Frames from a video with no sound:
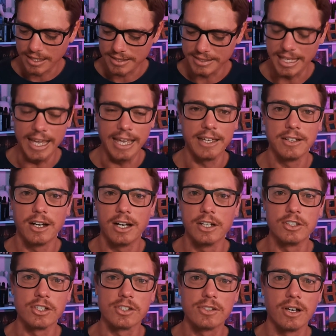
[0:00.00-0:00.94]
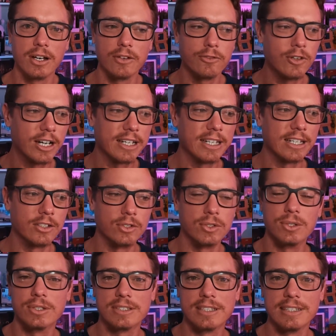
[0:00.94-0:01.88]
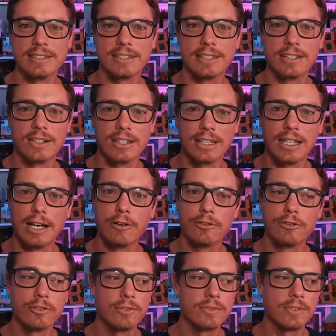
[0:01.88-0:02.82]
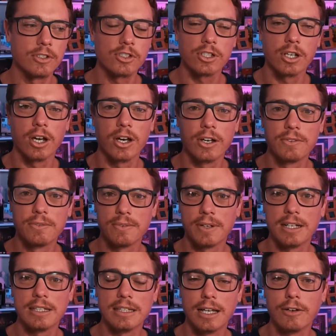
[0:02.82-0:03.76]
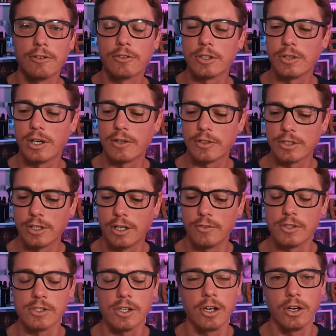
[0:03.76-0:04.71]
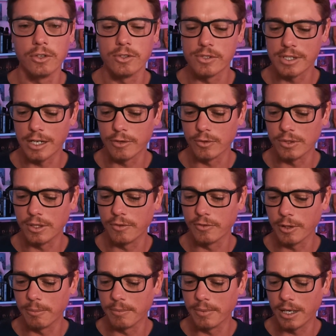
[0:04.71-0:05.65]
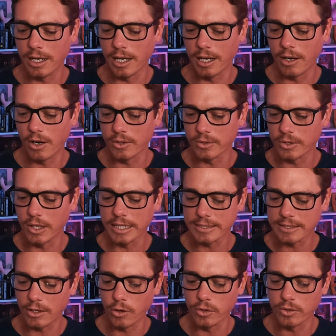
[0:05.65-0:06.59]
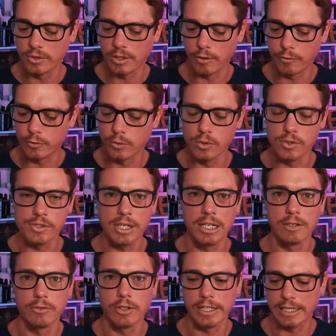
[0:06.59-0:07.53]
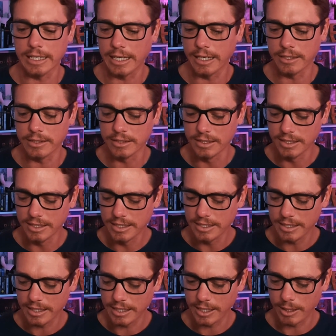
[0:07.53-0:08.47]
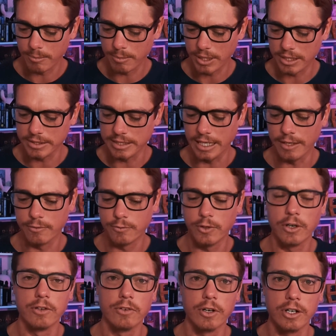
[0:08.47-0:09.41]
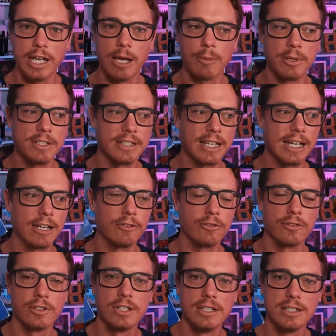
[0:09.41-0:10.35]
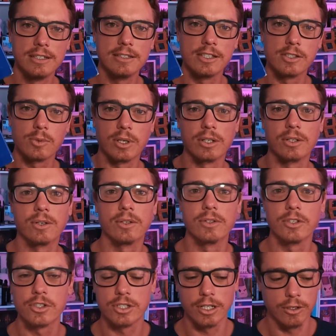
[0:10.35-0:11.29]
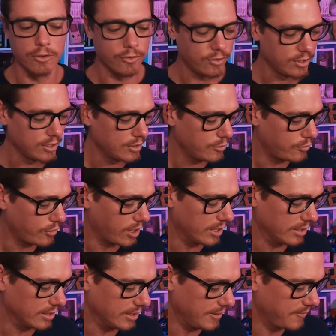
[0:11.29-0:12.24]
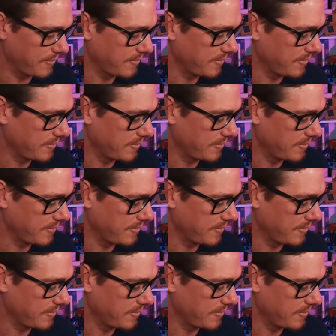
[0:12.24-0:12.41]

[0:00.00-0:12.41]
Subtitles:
Yeah, I fucking adore Tintin. I love the show. I love the graphic novels. I own several of them. I'd like to own a full set if I can. But yeah, very, very happy to have this one on the shelf finally.